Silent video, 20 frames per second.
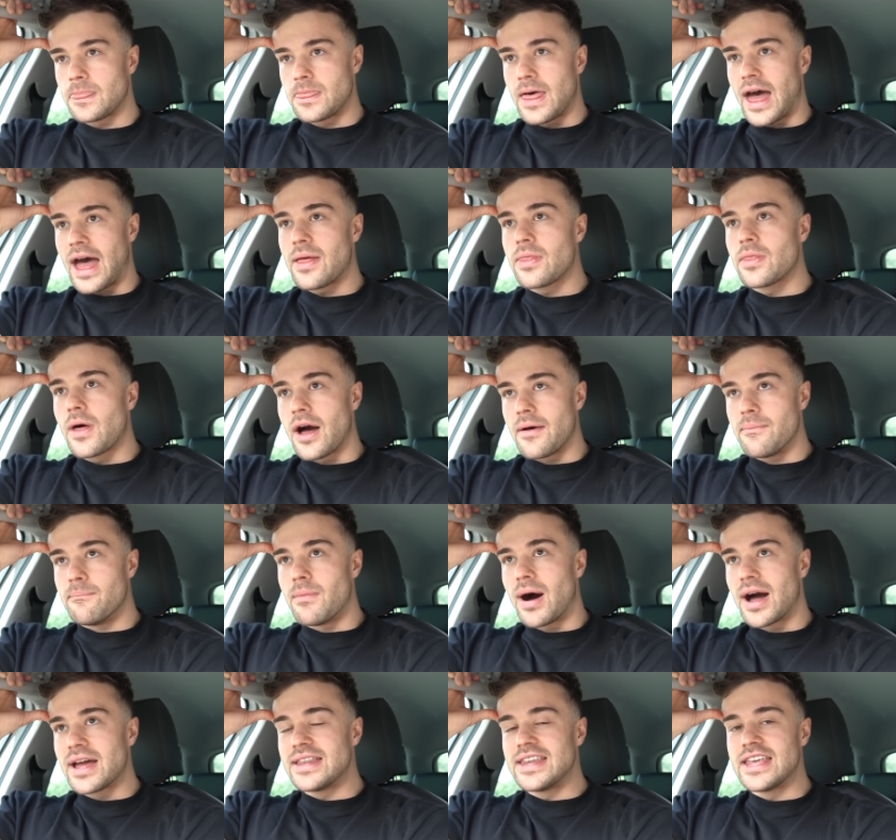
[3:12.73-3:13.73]
that I
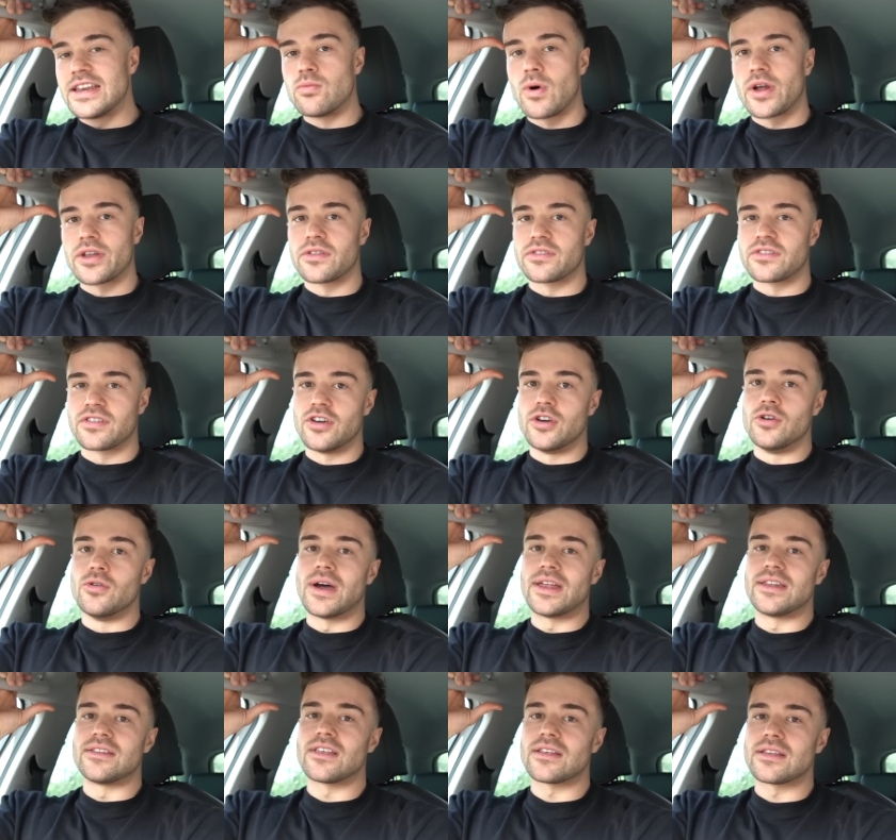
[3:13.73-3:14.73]
might need one or
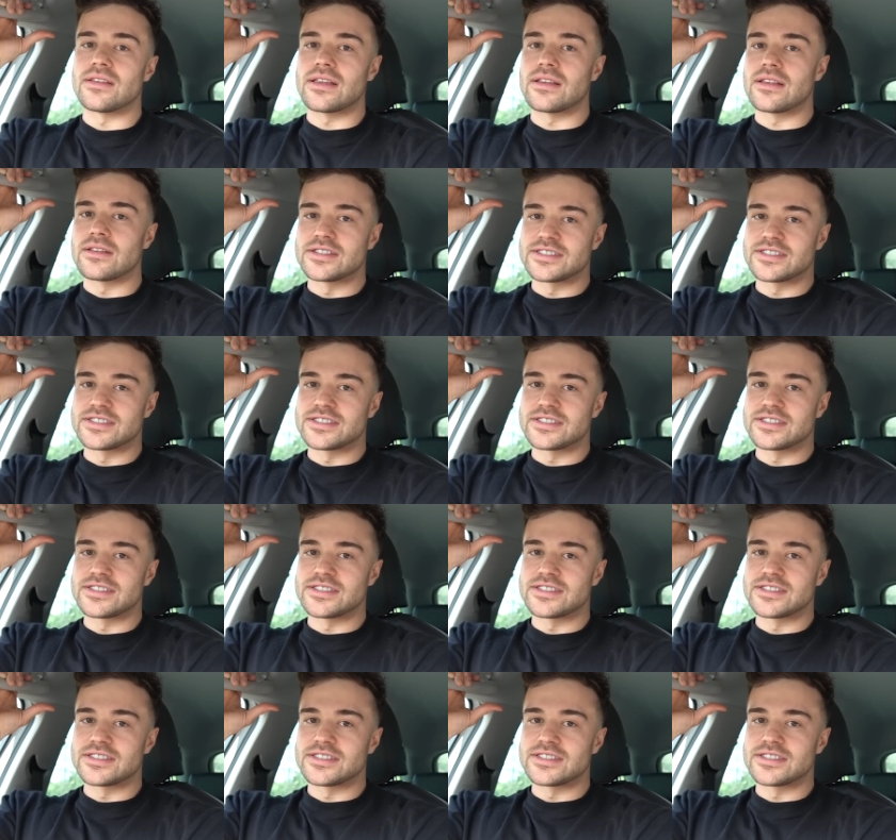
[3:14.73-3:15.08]
two and